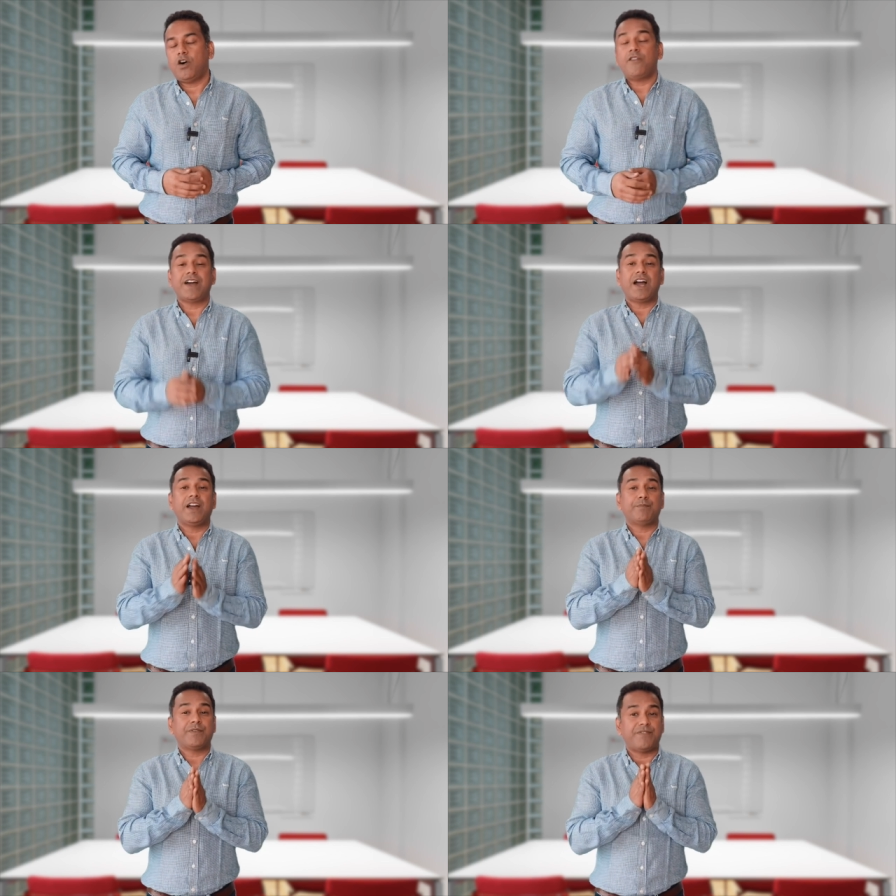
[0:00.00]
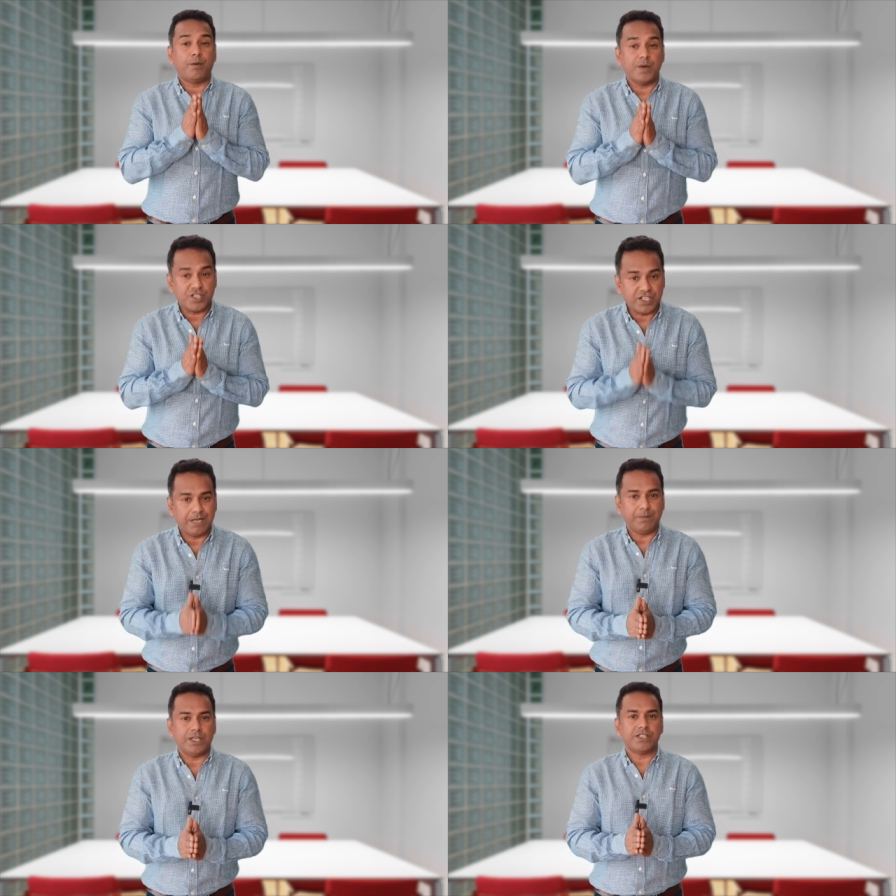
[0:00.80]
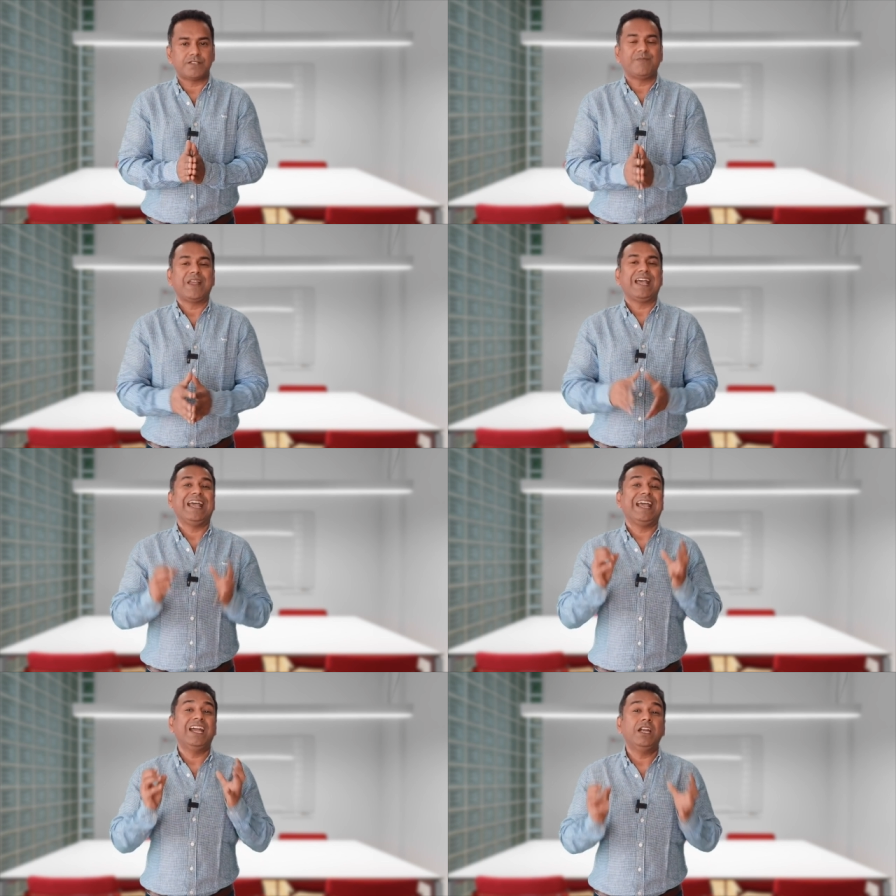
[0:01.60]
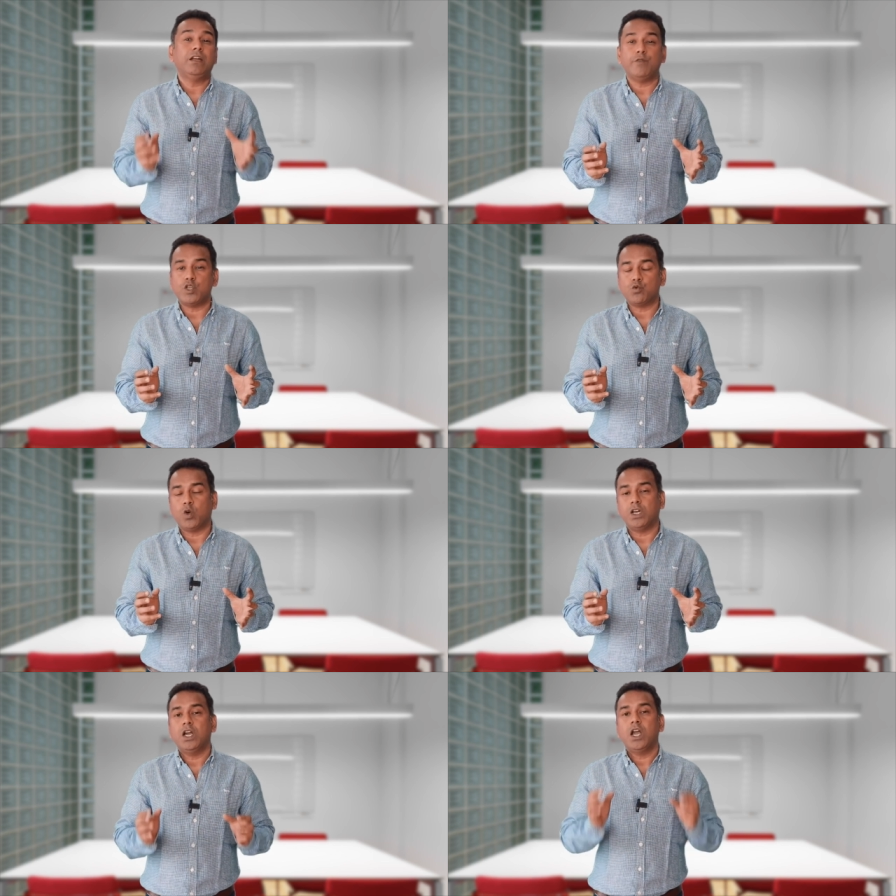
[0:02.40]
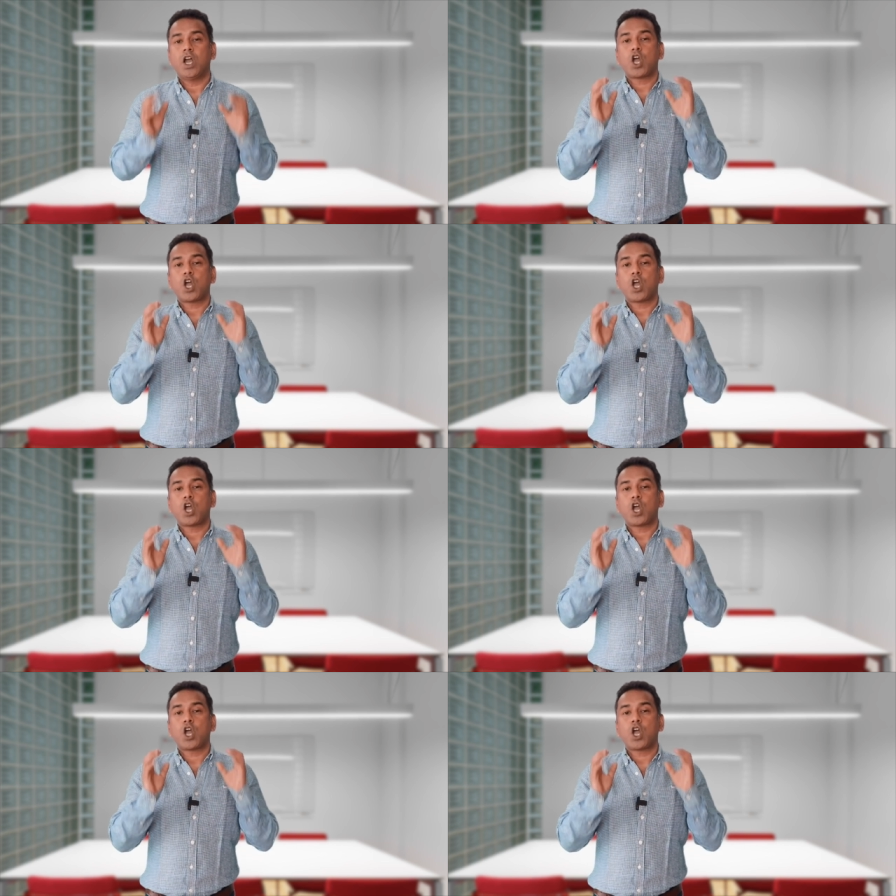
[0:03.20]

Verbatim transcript: of a high performance team is individual